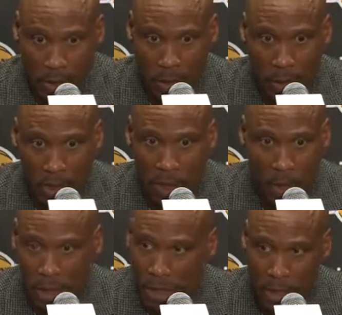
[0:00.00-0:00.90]
You know, made
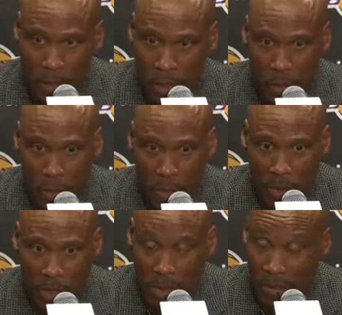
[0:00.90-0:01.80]
some mistakes, but it
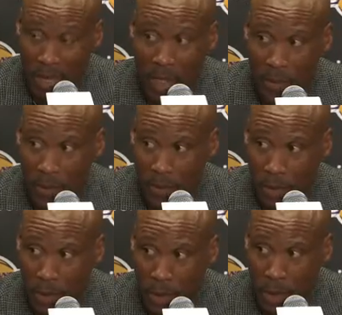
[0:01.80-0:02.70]
wasn't because of lack of
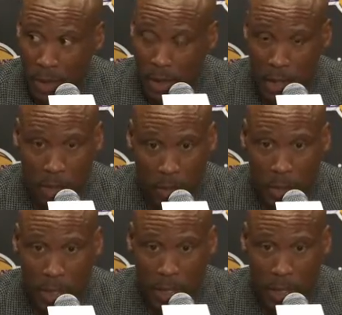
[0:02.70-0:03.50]
effort. And that's the way he